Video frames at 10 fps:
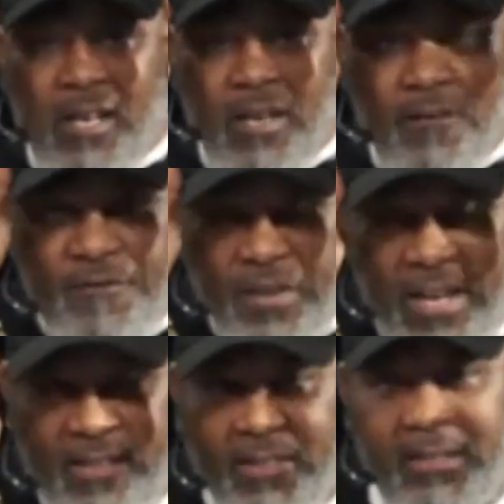
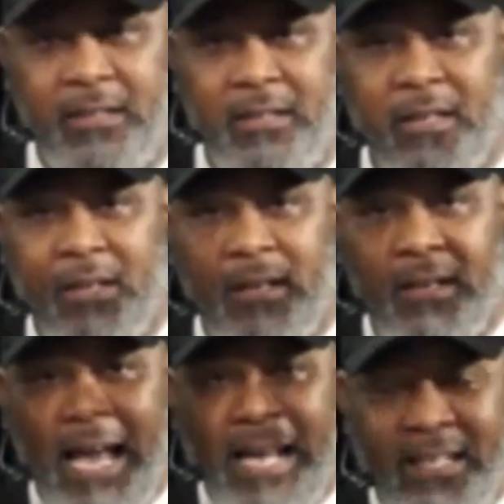fixed
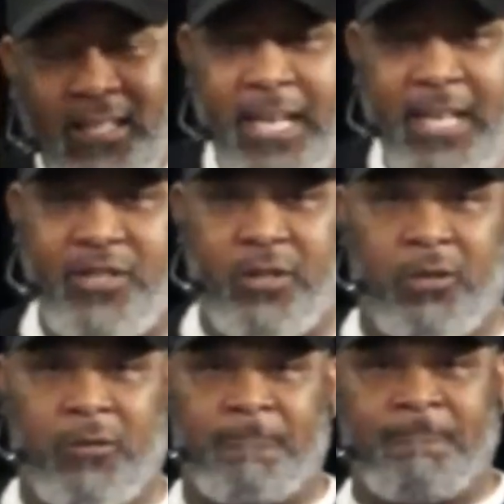and
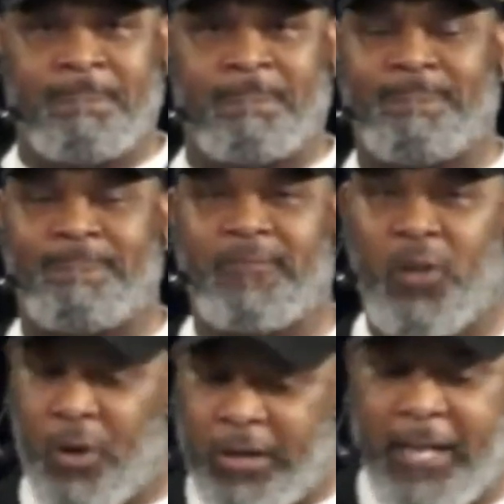intentional
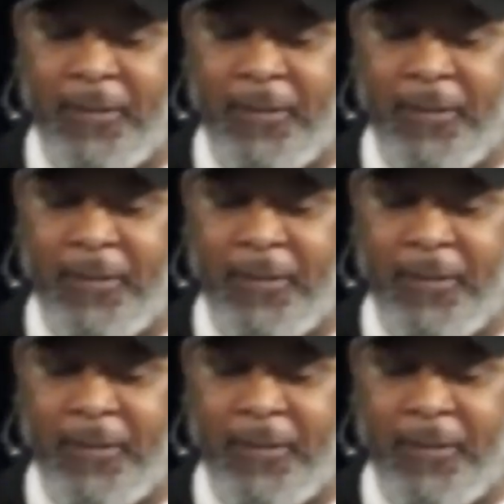on him.